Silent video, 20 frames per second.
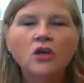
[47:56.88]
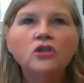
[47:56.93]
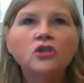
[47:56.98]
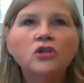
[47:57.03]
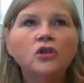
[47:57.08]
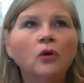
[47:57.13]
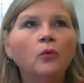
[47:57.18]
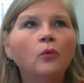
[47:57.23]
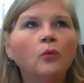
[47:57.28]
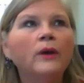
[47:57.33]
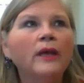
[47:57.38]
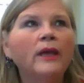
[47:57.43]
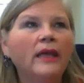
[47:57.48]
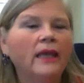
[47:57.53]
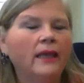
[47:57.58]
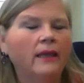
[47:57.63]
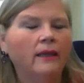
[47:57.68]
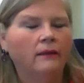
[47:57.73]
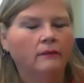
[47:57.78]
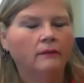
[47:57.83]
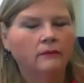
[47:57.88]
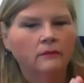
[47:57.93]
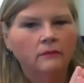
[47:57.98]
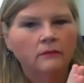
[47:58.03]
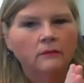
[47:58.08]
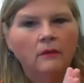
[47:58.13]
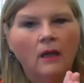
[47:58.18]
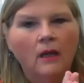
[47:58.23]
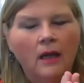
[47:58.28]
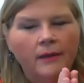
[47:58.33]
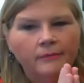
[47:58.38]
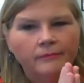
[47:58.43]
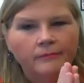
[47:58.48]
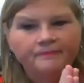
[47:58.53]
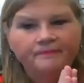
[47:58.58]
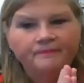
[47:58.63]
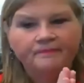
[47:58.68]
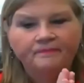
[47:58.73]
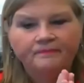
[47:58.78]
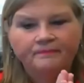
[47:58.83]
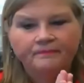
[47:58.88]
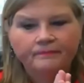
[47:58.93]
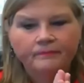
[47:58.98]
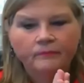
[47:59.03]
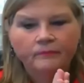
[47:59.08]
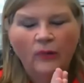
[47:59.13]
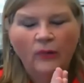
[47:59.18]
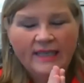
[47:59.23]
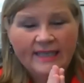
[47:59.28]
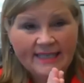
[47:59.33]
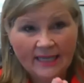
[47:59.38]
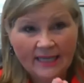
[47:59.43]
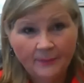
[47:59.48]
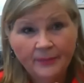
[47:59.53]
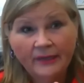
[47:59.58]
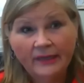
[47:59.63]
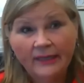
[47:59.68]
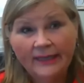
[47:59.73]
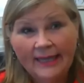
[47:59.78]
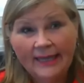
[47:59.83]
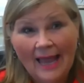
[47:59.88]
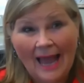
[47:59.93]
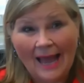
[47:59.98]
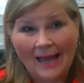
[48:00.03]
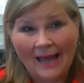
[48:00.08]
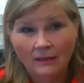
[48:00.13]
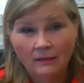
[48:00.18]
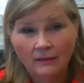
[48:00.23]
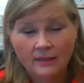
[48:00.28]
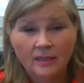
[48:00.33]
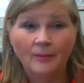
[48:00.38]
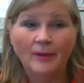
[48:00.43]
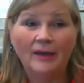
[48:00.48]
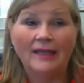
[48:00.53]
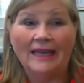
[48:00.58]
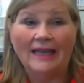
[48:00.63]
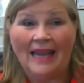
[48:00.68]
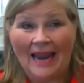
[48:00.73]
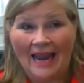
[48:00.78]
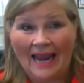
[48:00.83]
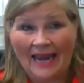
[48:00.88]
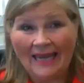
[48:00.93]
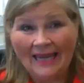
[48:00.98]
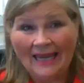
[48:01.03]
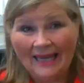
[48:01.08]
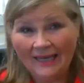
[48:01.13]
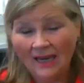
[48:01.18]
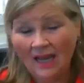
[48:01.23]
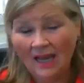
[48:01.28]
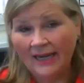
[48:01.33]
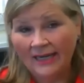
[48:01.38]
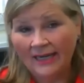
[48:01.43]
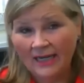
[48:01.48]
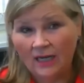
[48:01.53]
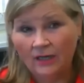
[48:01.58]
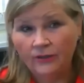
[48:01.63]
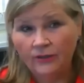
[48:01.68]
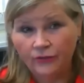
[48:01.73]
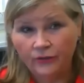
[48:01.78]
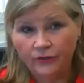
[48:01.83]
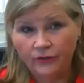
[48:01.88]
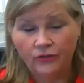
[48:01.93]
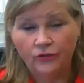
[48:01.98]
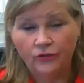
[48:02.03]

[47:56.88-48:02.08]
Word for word: So we um, we typically house about 8,900